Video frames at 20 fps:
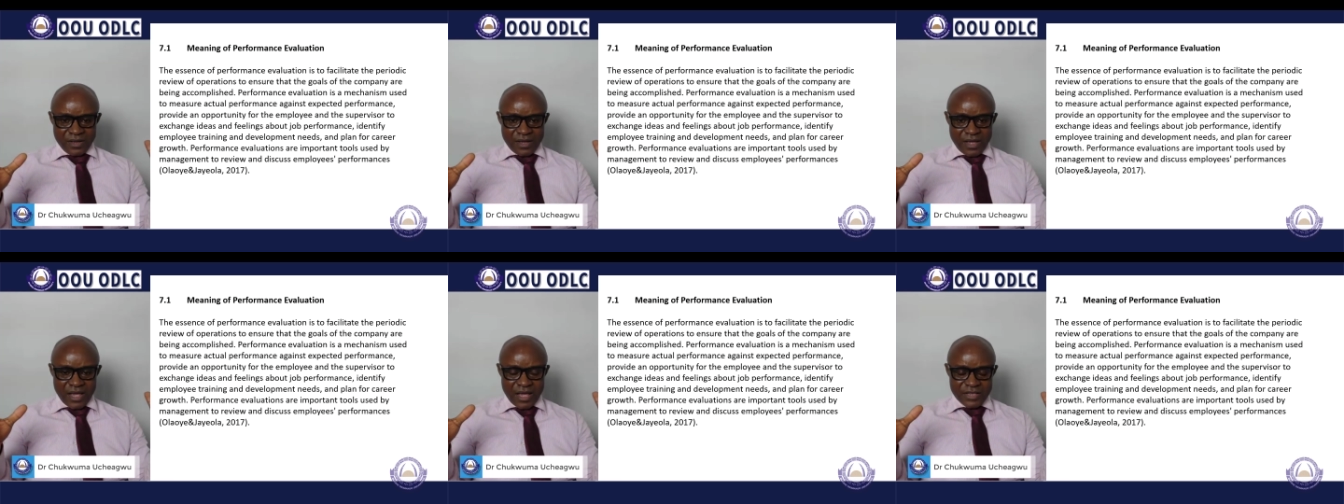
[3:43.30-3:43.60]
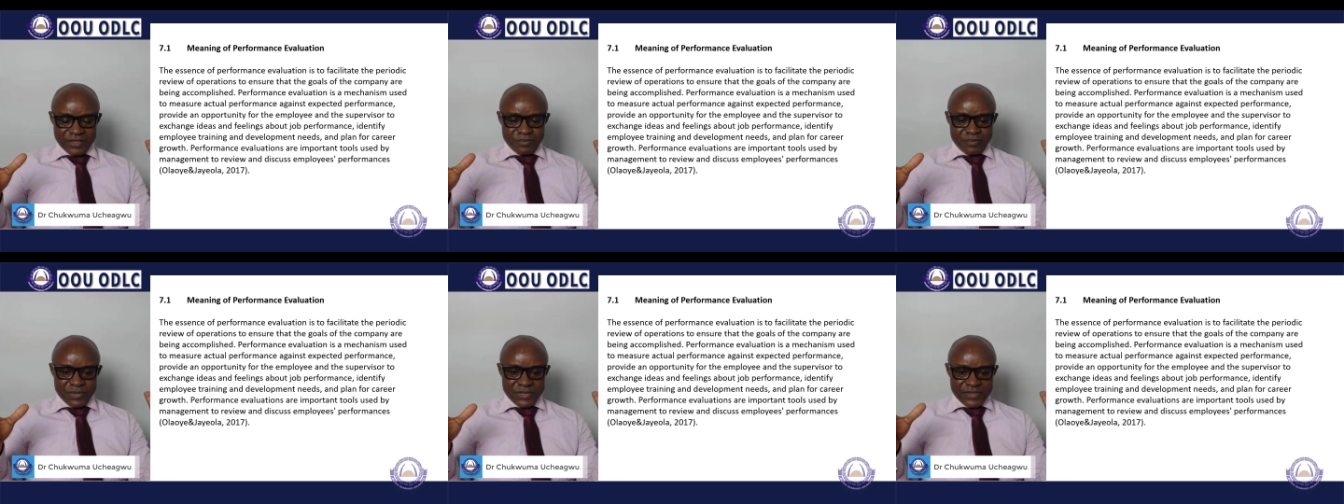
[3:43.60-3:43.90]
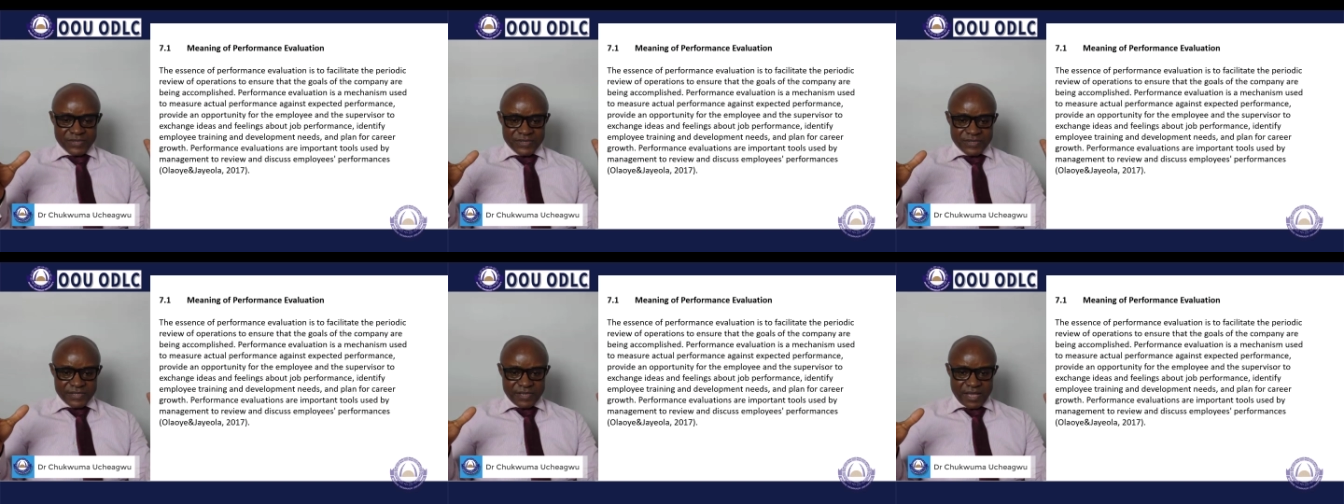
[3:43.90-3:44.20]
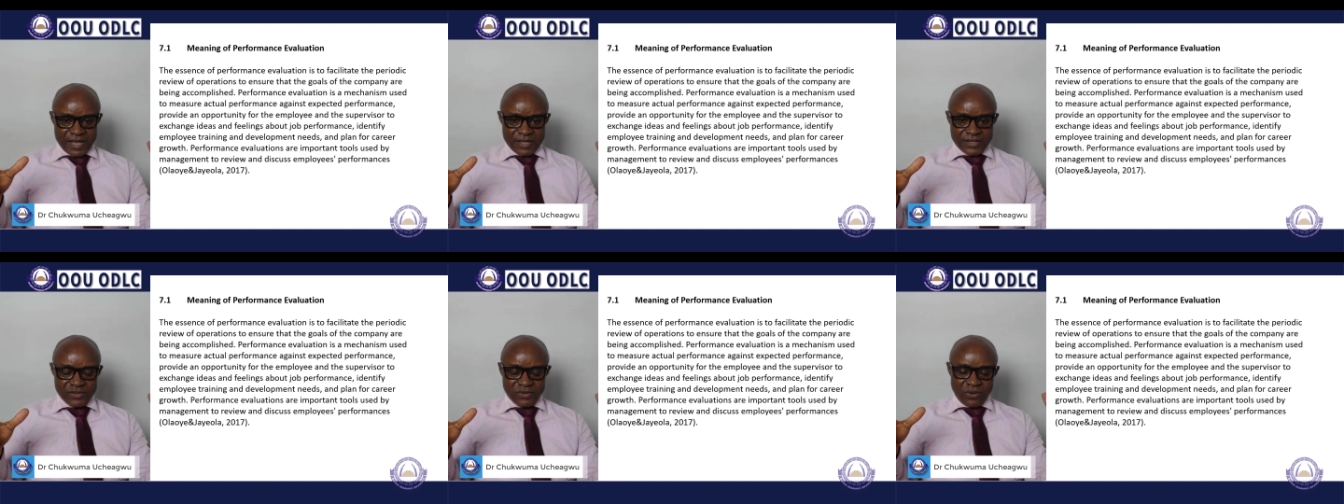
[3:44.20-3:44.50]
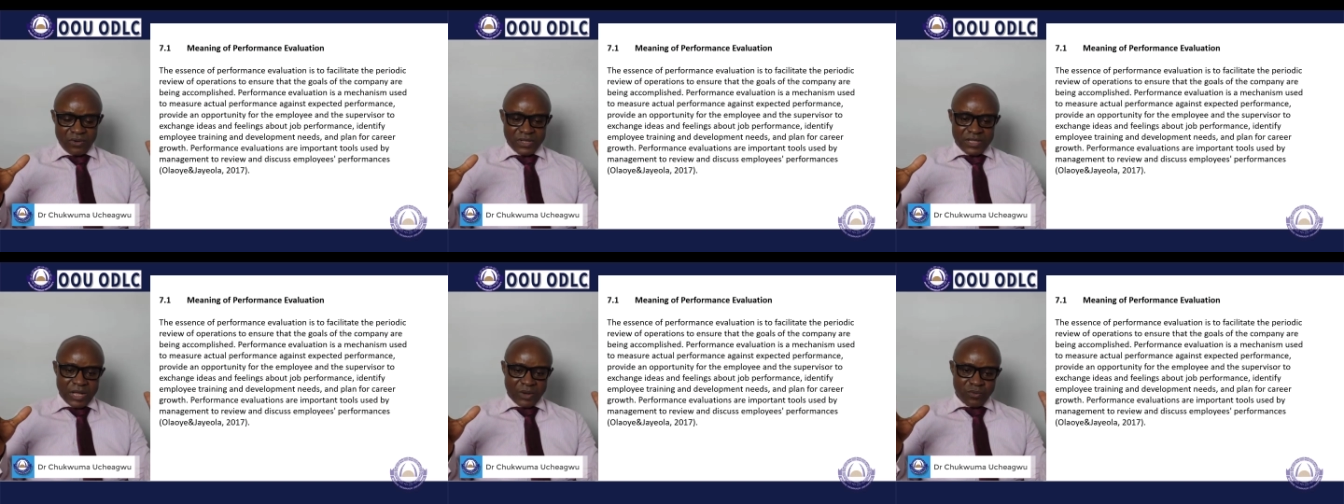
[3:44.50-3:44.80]
has been set,
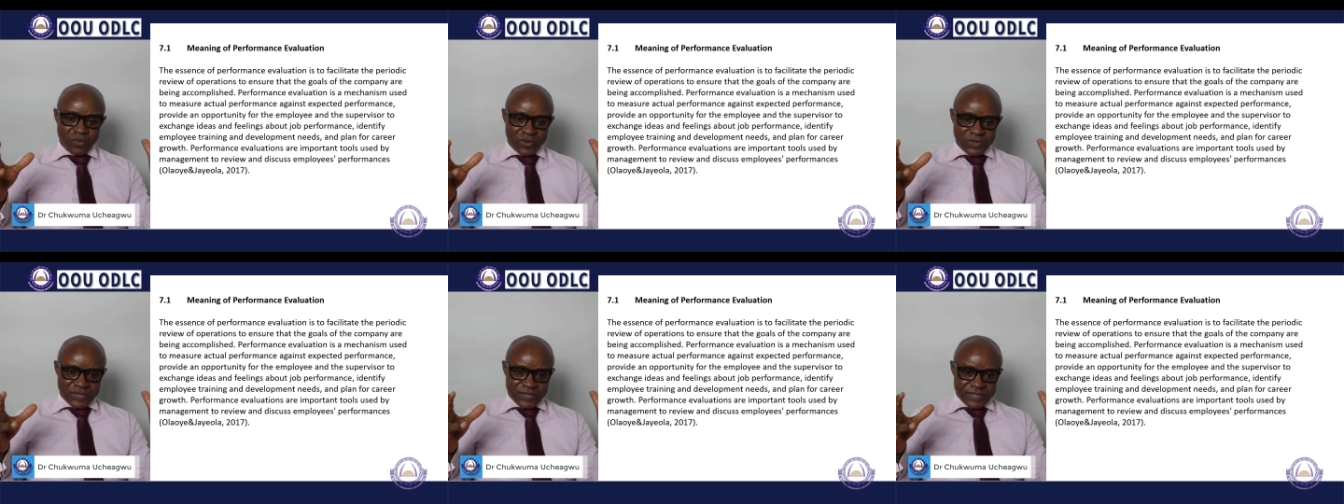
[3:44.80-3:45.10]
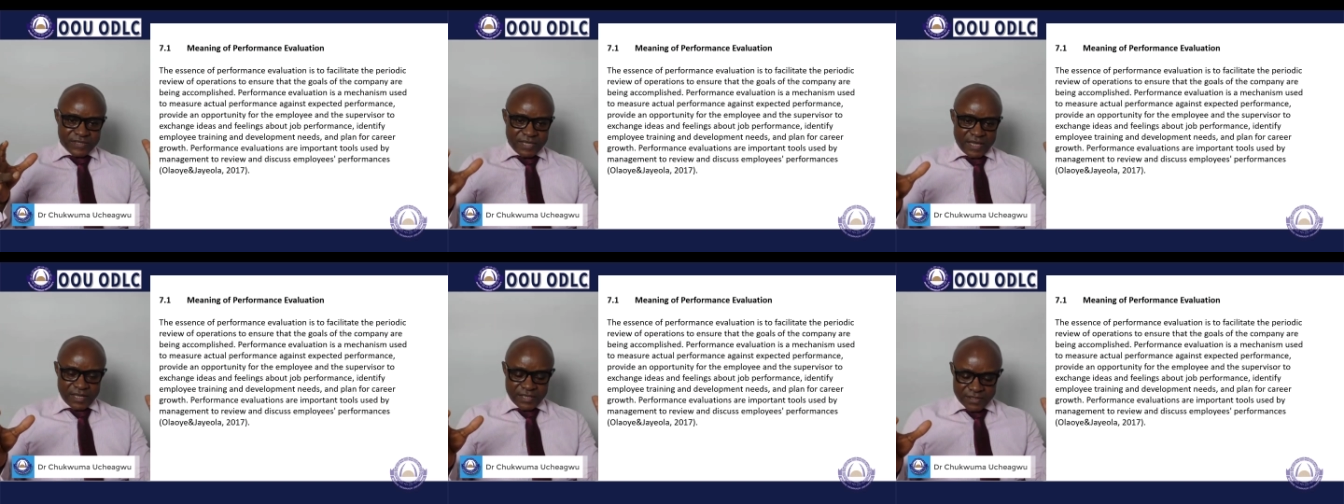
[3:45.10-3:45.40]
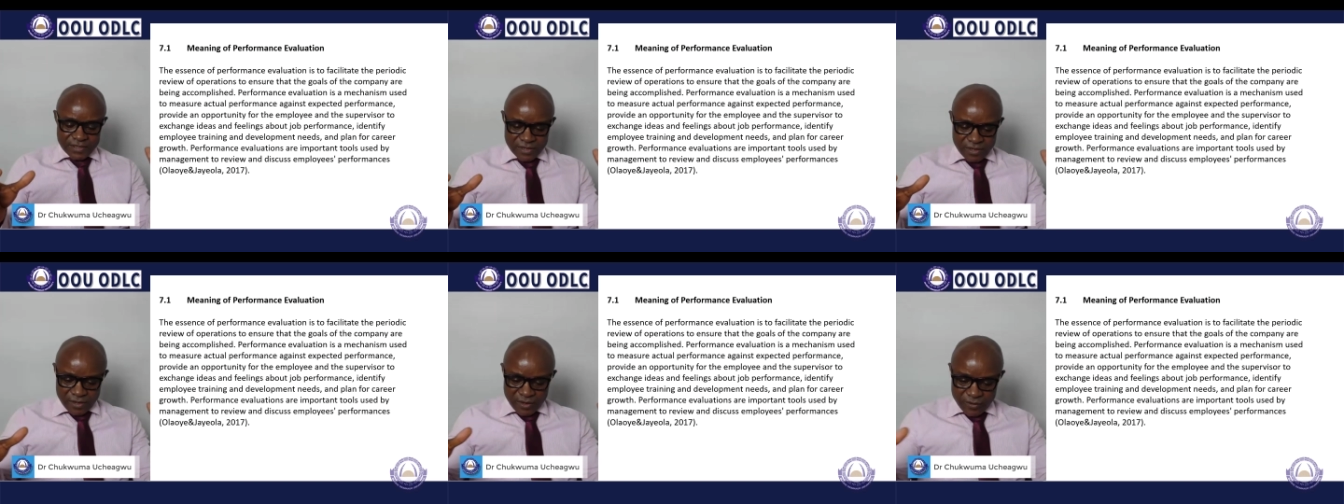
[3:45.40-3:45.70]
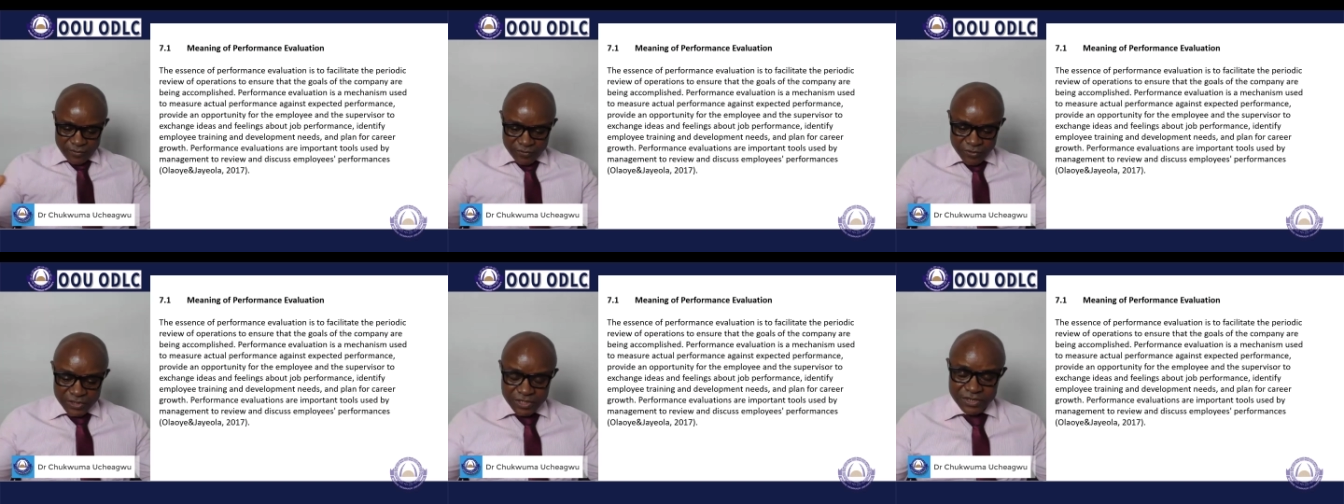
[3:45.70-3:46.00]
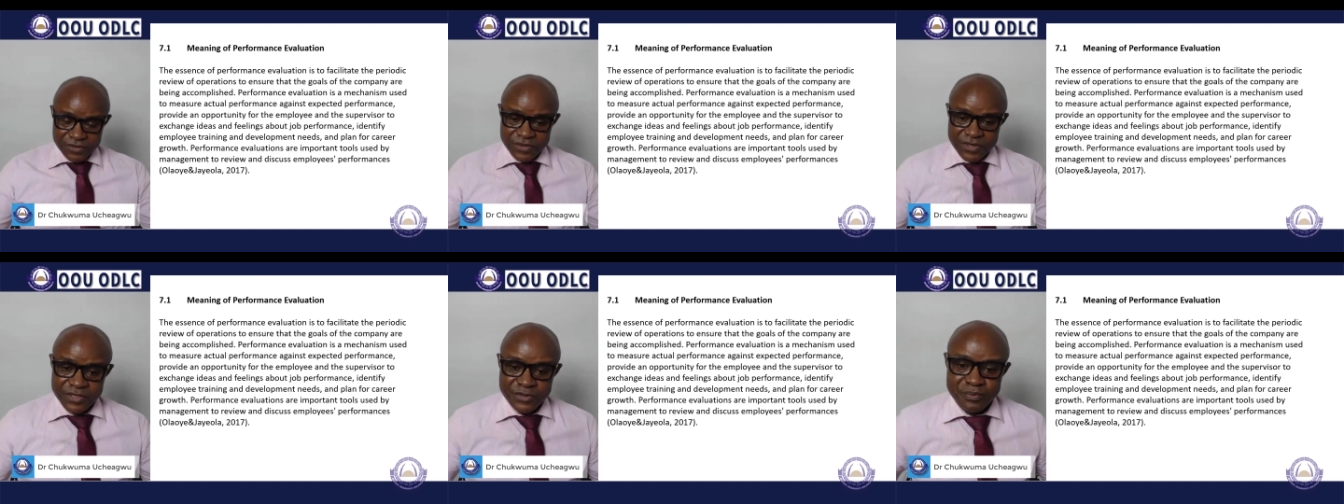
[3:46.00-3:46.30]
or that was set for
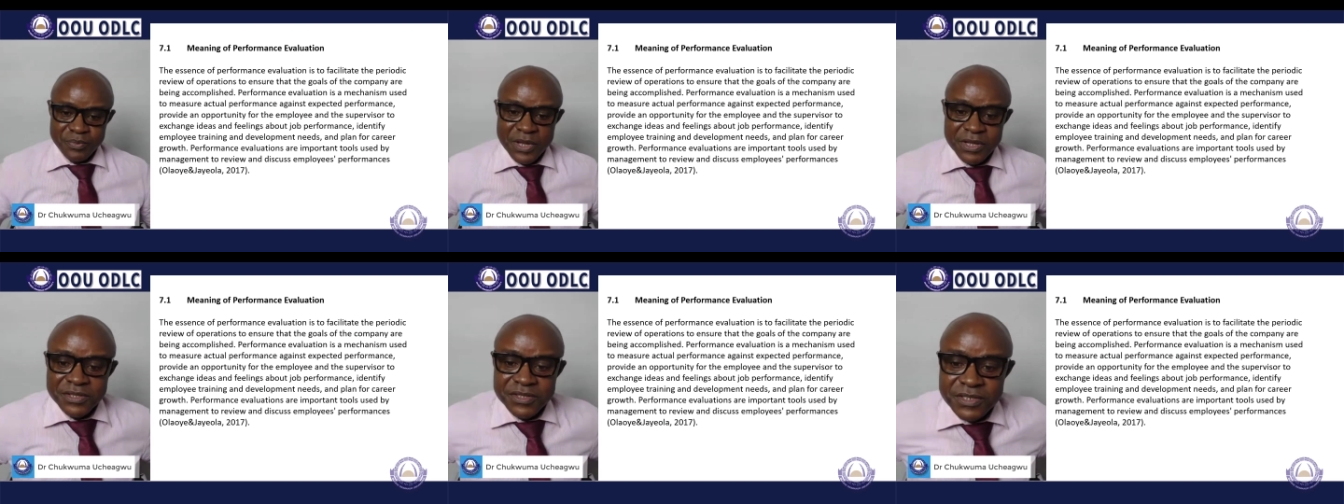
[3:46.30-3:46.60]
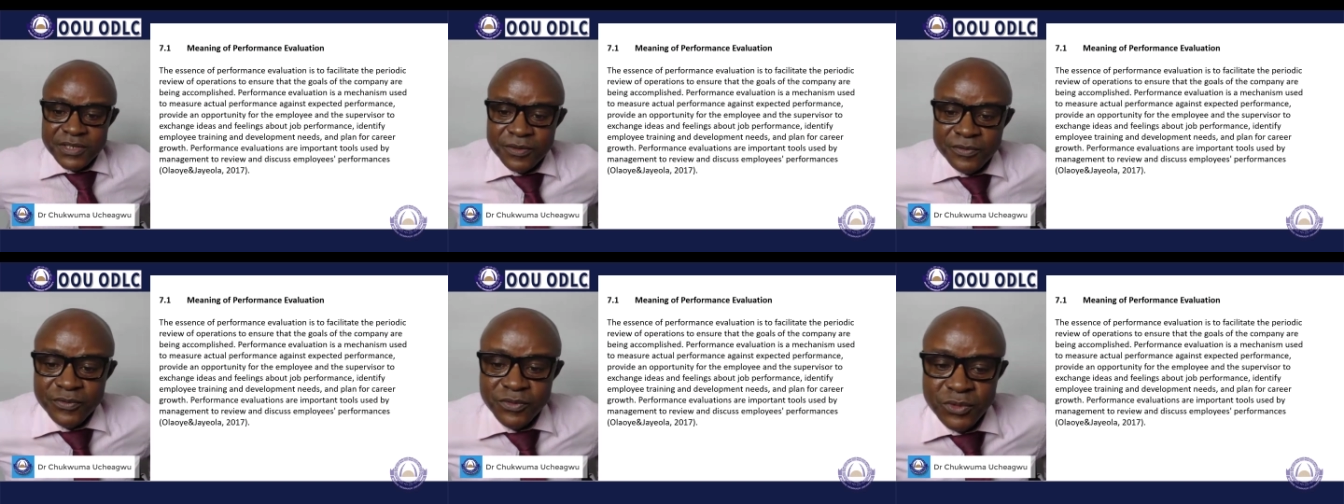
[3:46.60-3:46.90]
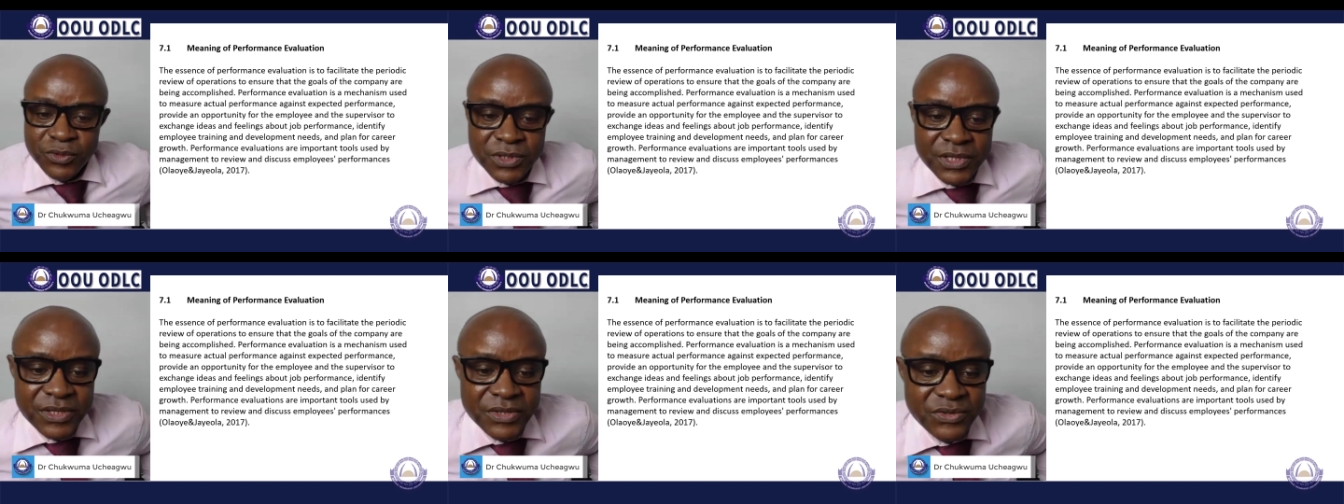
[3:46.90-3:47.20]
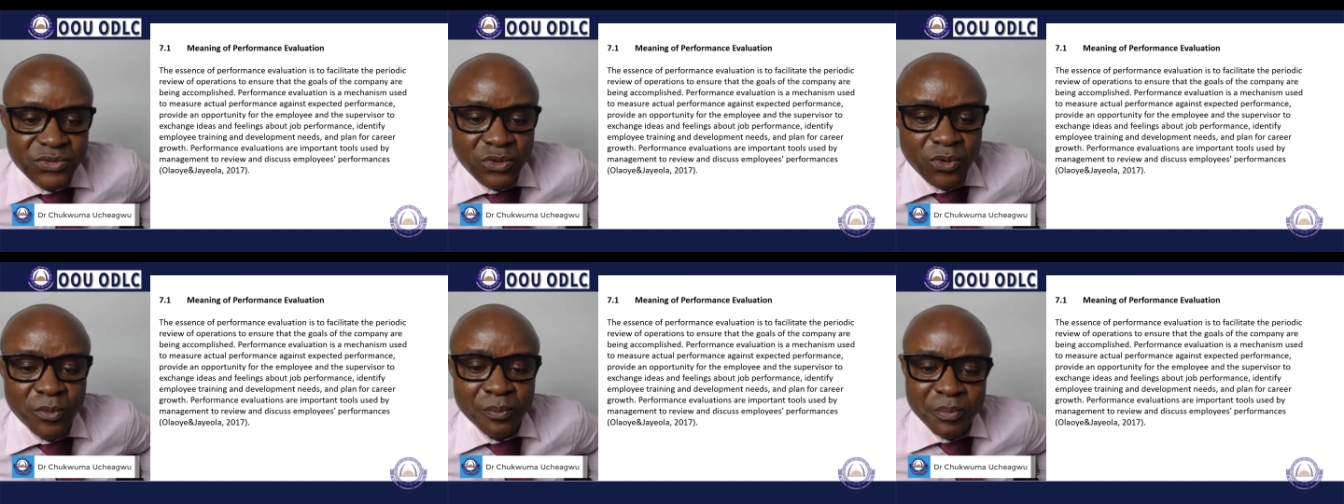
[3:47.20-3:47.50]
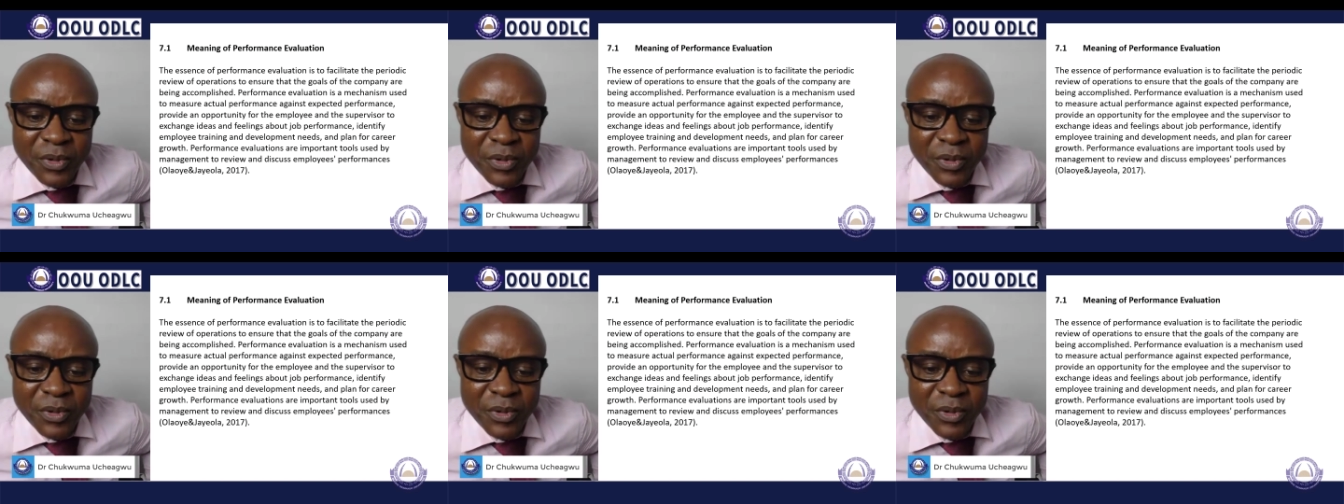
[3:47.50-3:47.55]
the respective units. So